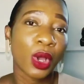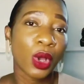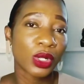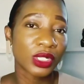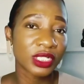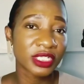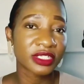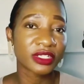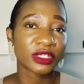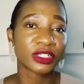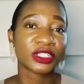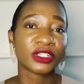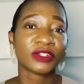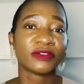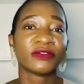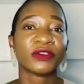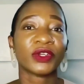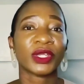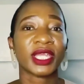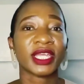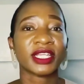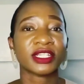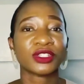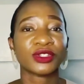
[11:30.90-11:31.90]
also um, don't
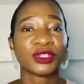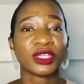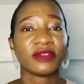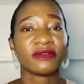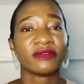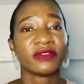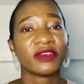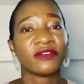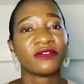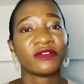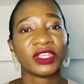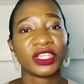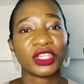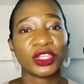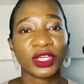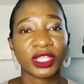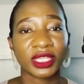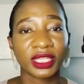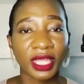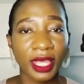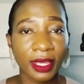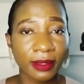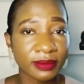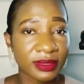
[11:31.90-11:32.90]
forget to give the video a
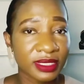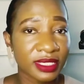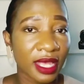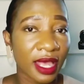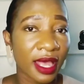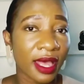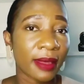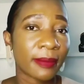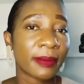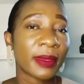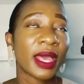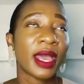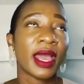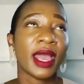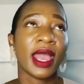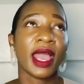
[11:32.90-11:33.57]
thumbs up